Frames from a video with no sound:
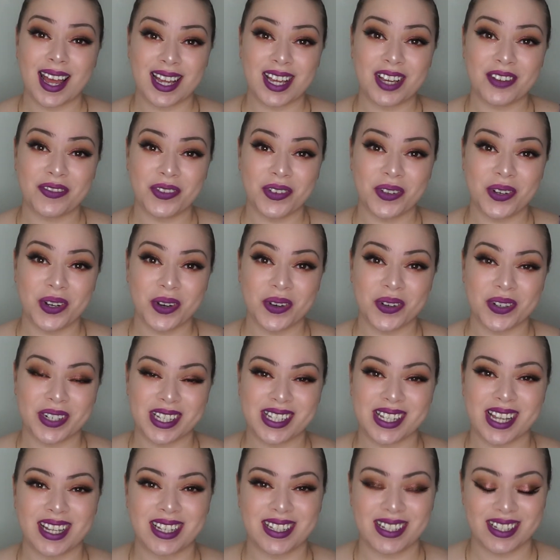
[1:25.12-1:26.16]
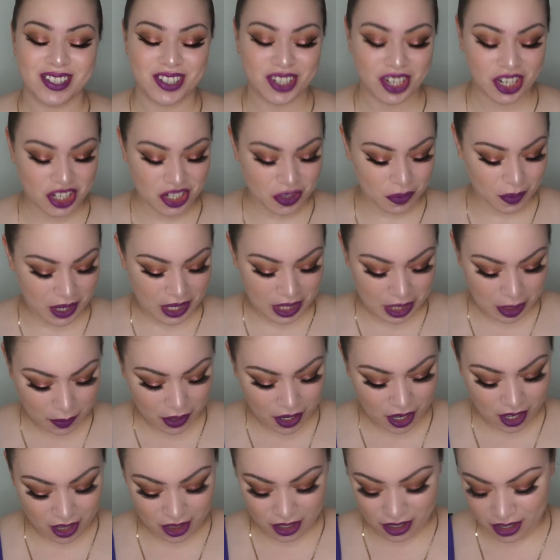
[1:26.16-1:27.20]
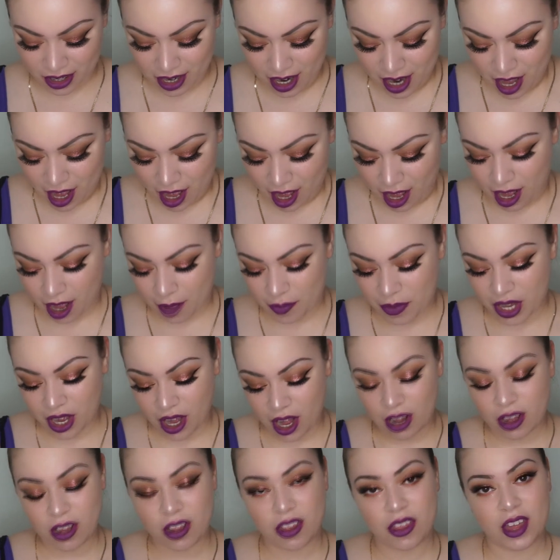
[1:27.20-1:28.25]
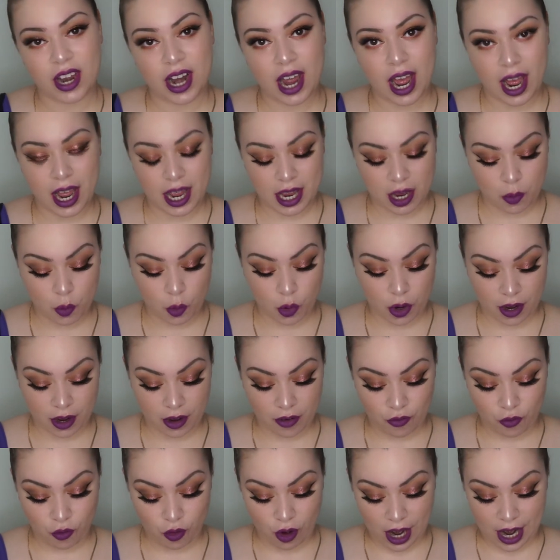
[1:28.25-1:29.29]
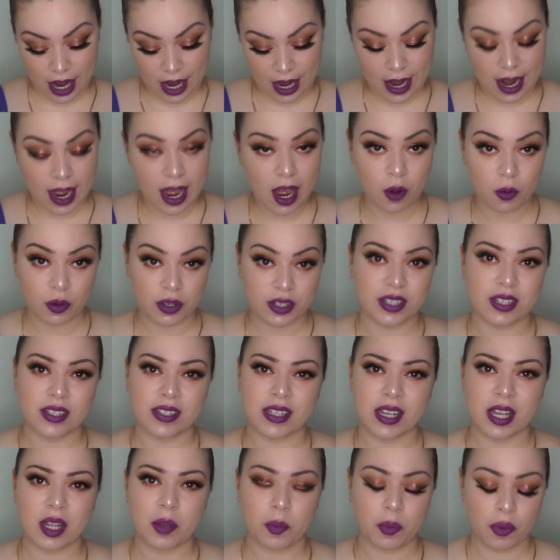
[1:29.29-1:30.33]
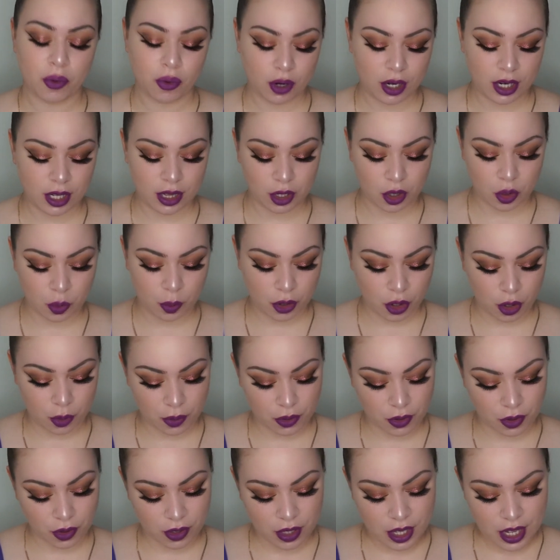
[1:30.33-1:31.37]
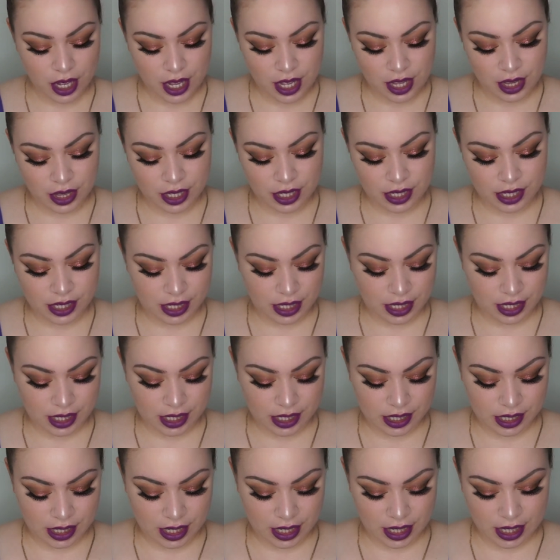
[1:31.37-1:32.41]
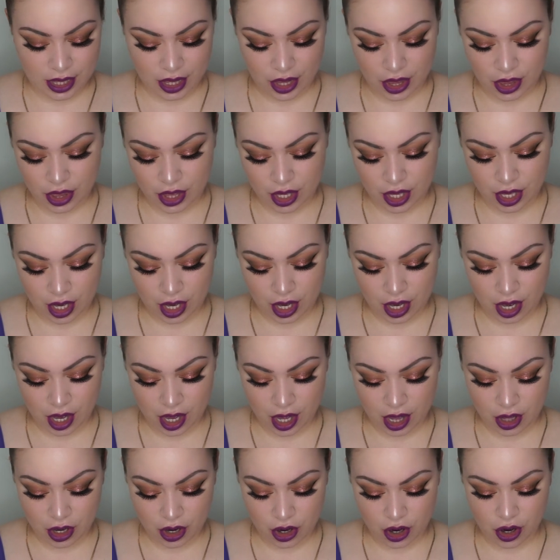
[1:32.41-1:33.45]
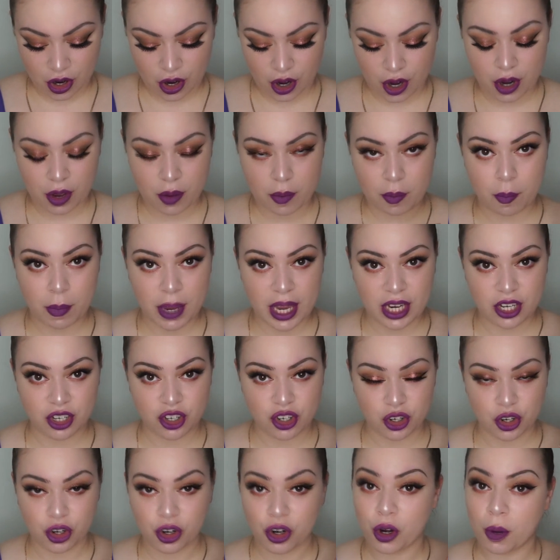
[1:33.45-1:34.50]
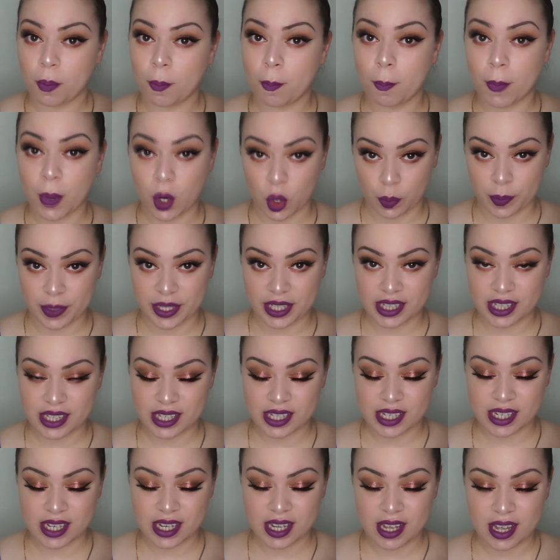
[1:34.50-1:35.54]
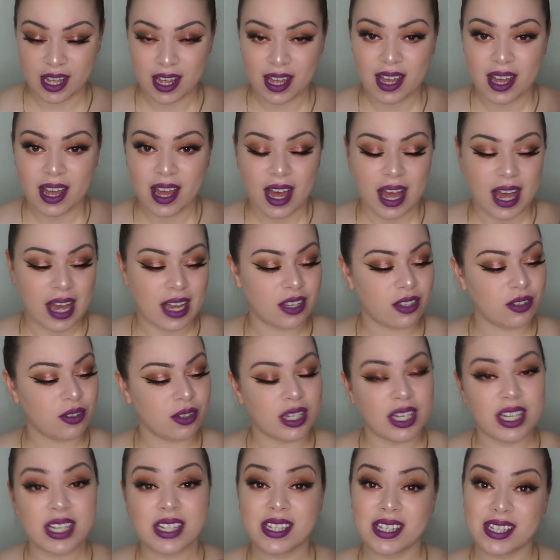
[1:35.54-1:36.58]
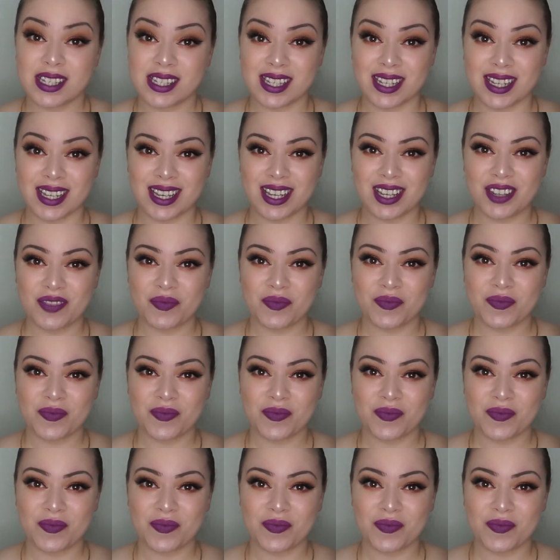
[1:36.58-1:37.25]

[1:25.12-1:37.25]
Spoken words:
If you noticed, I did change my lip color. The color that I am wearing right now, which is a pretty little purple, this is in the color Major Moment, as you can see.